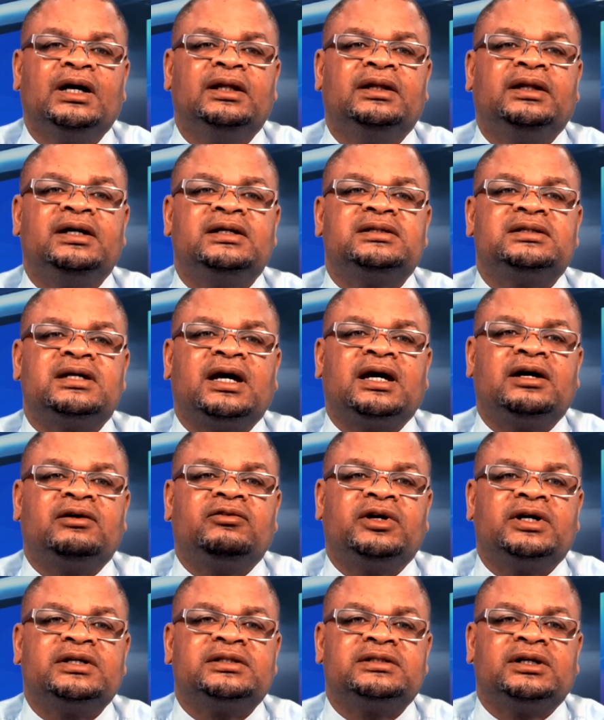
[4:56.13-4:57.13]
These
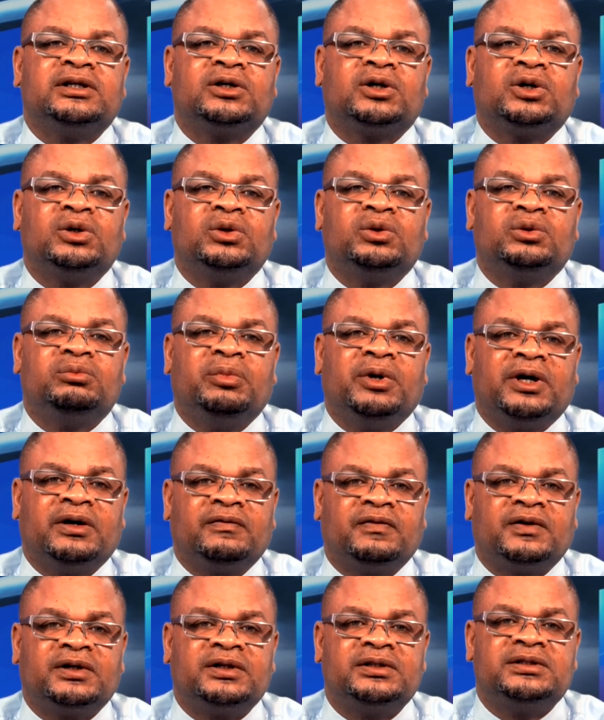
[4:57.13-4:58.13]
areas include
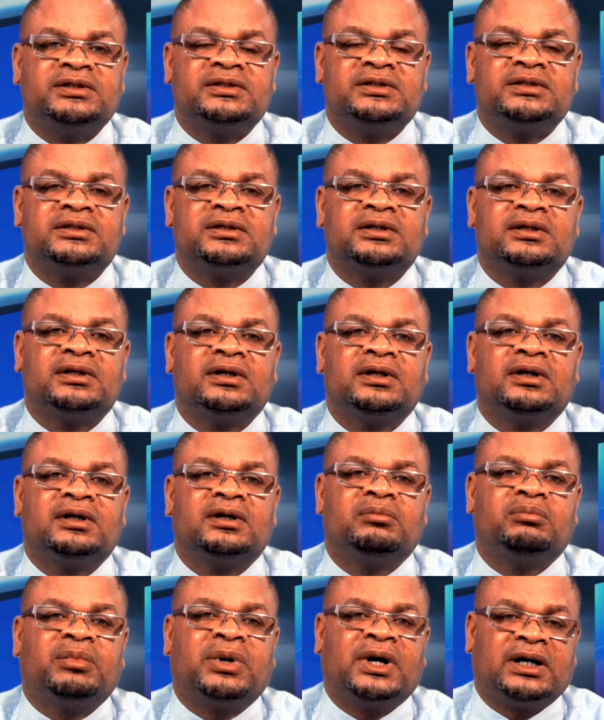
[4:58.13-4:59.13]
Bayfords,
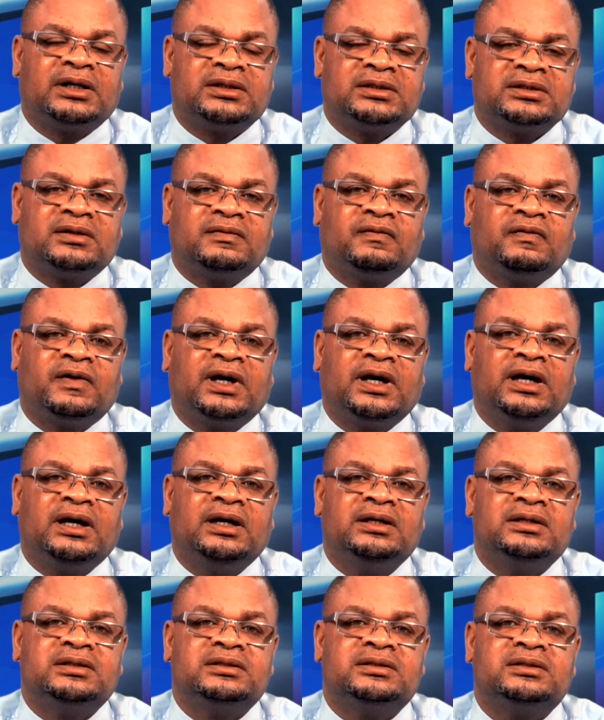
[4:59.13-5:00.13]
parts of
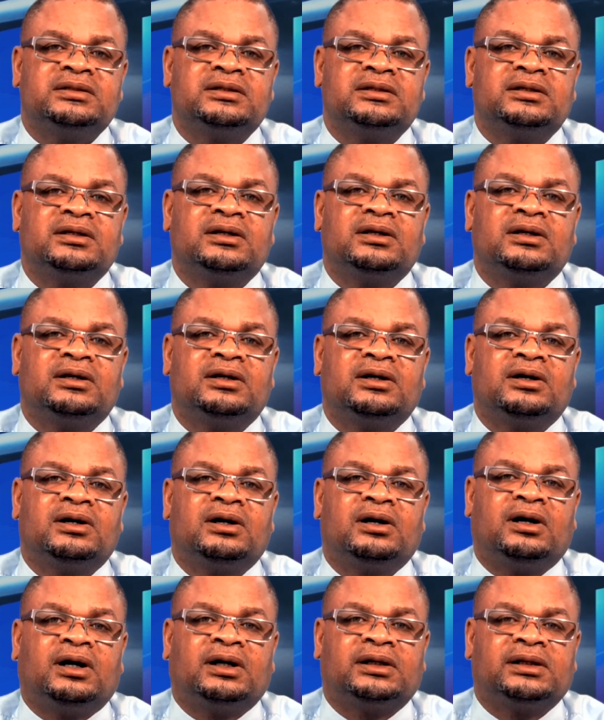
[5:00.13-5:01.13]
Keys,
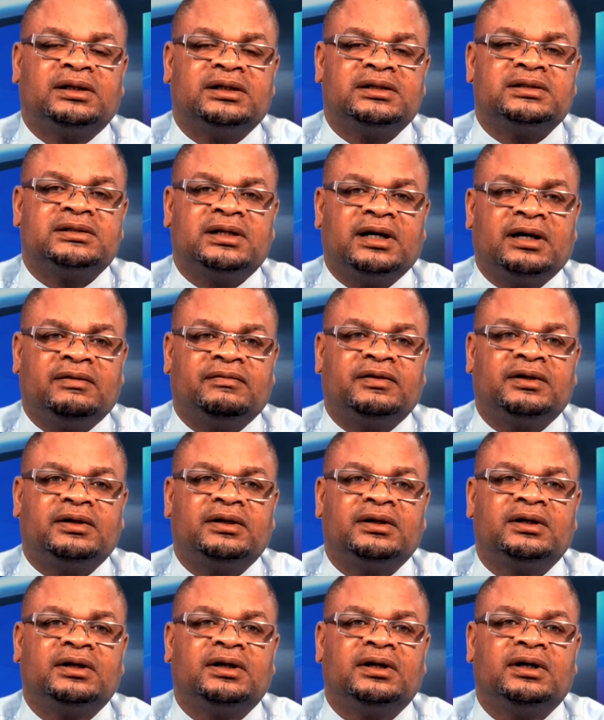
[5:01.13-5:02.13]
Otley's
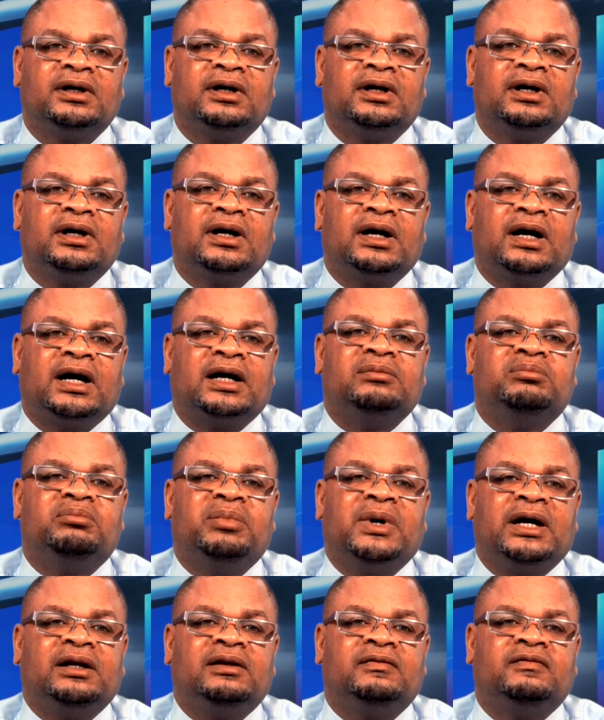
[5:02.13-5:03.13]
Level, and
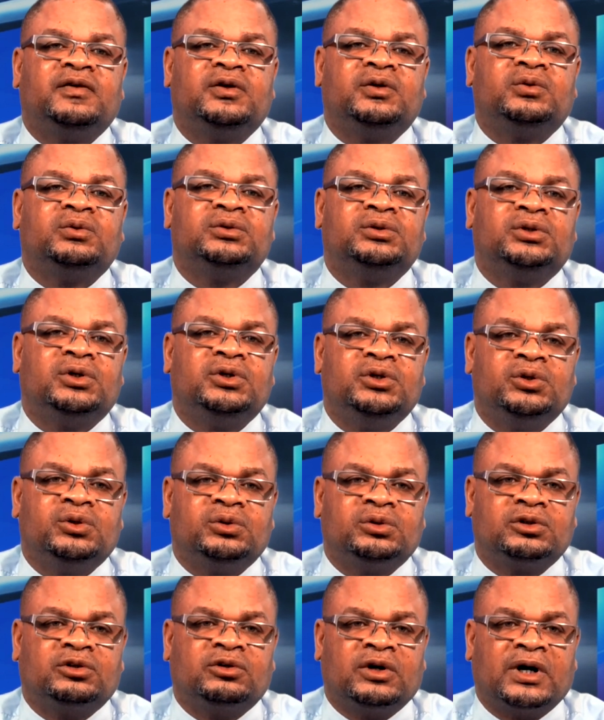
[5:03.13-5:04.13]
Bellevue to Newton